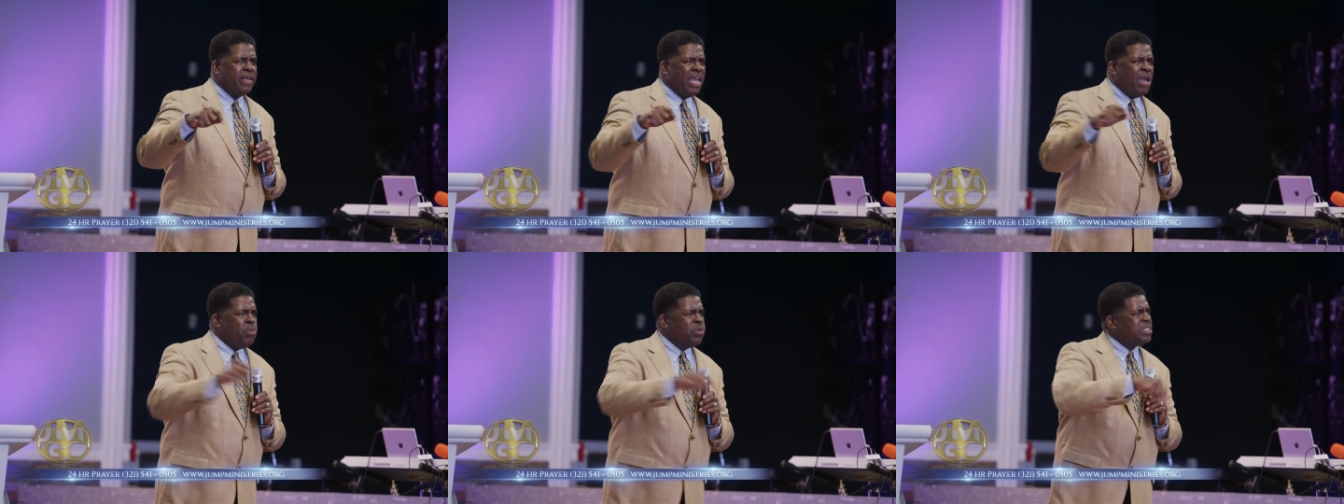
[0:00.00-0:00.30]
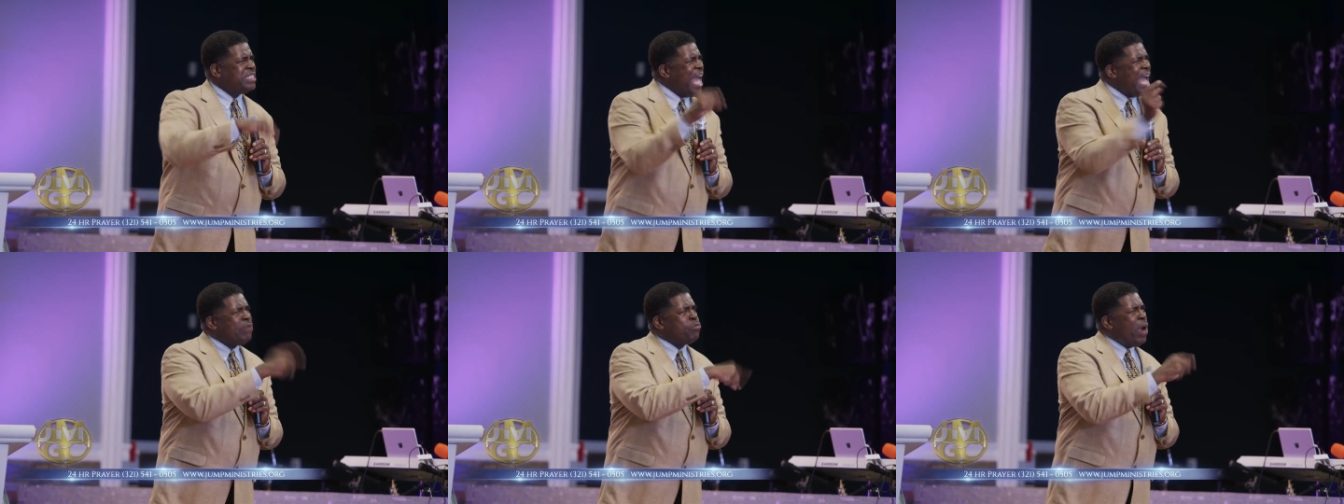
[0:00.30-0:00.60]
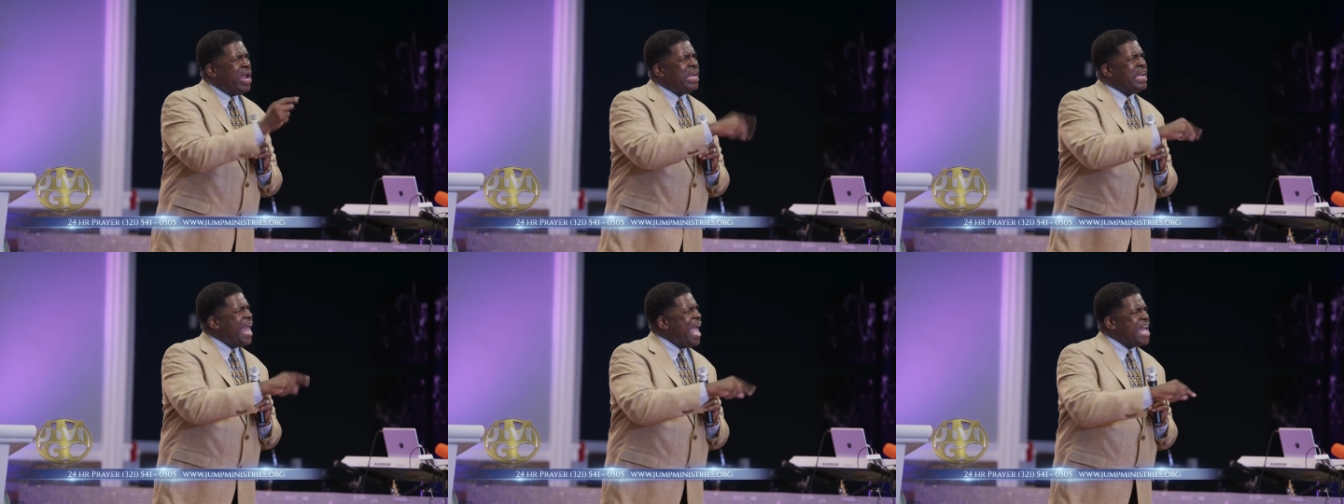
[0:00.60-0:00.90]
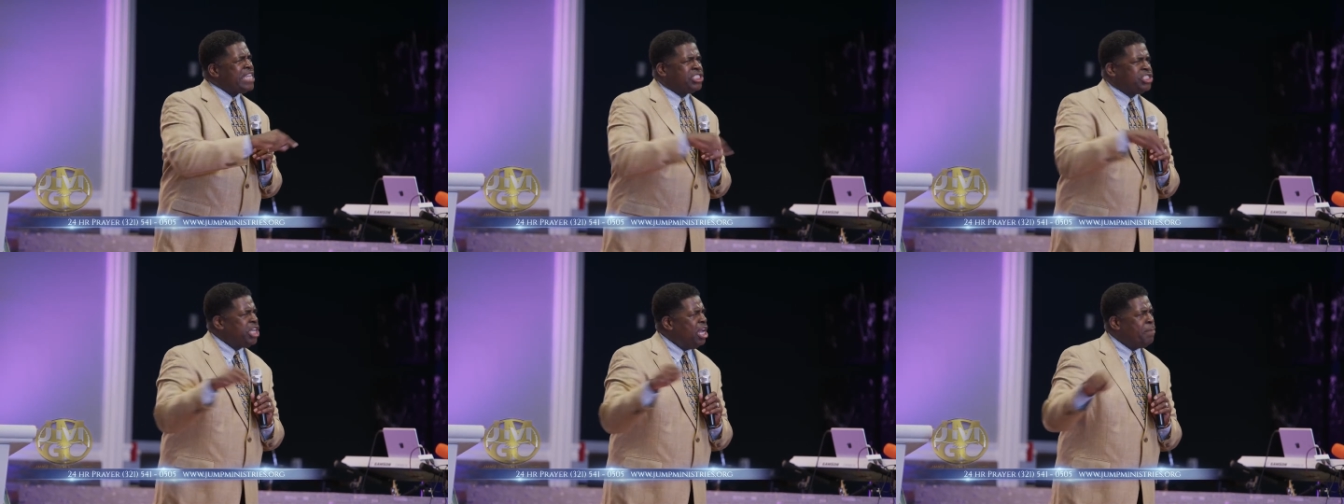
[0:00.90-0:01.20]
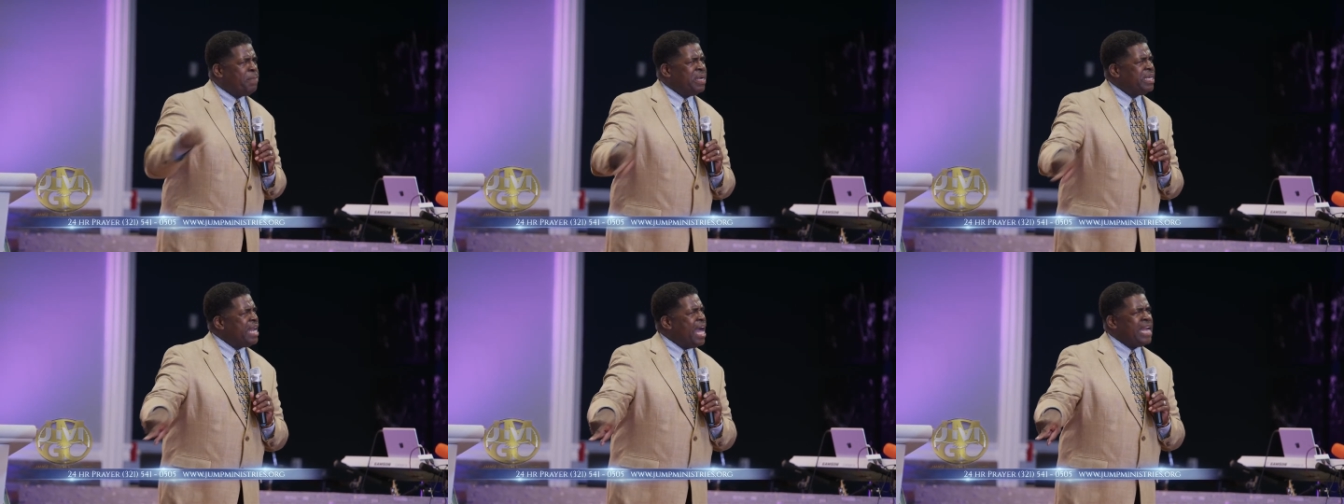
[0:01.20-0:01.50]
It was that way last
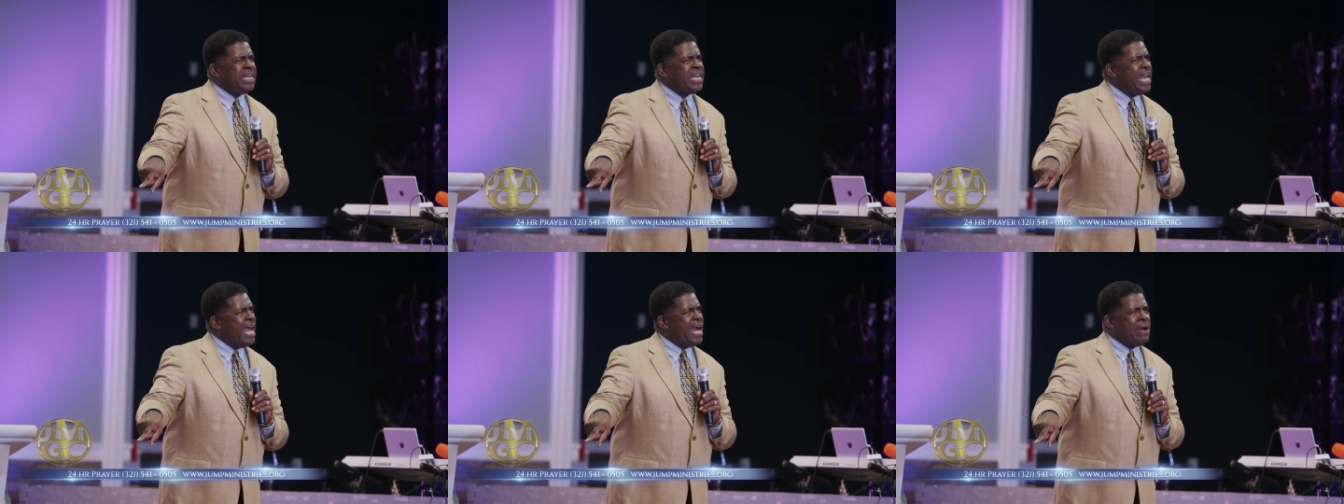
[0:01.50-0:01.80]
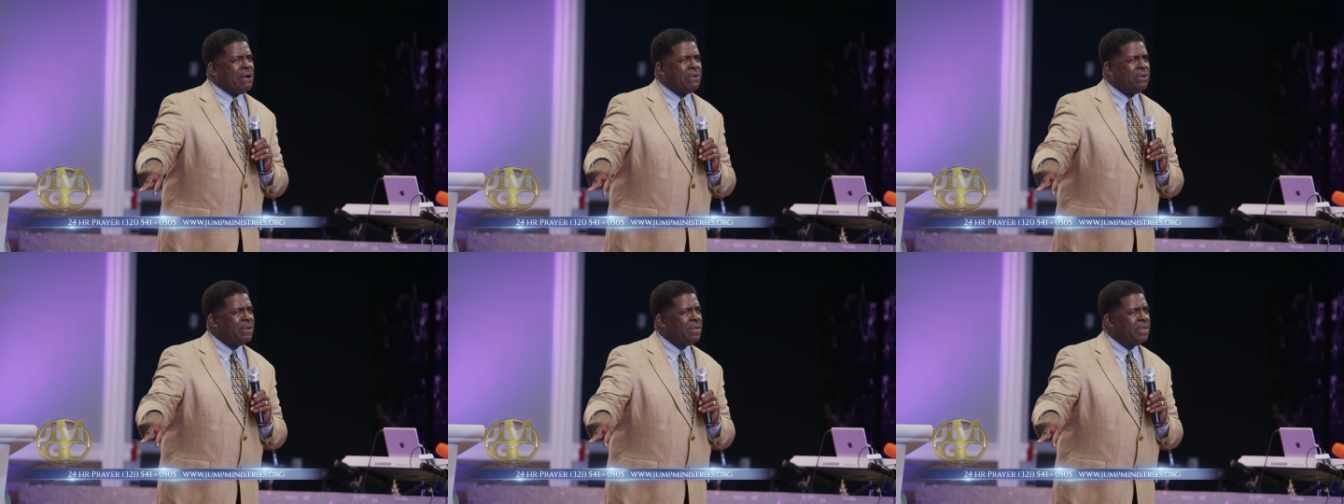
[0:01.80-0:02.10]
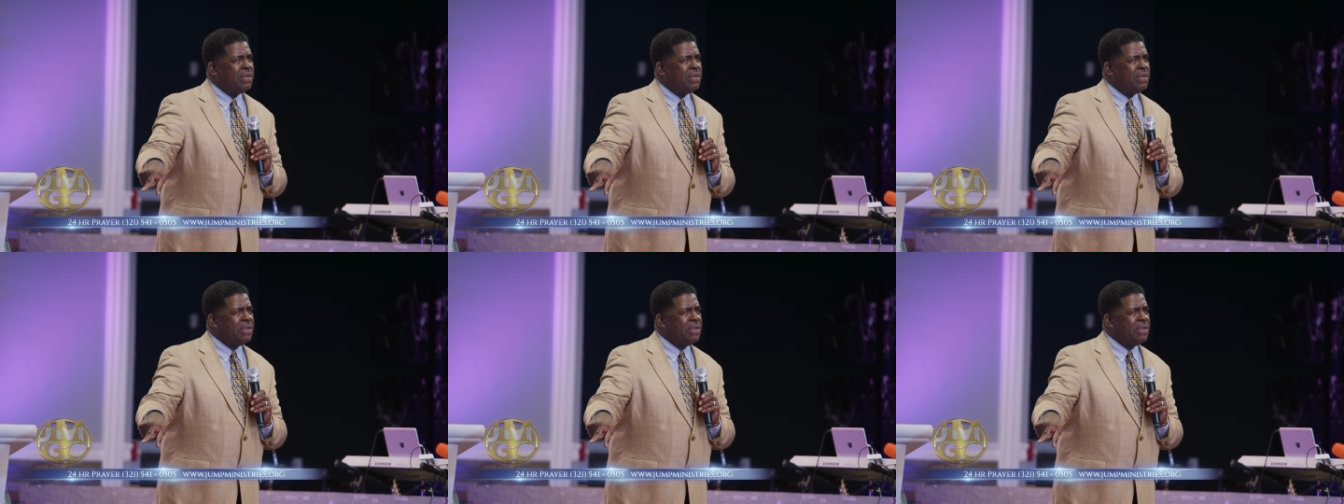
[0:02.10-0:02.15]
year, but not now.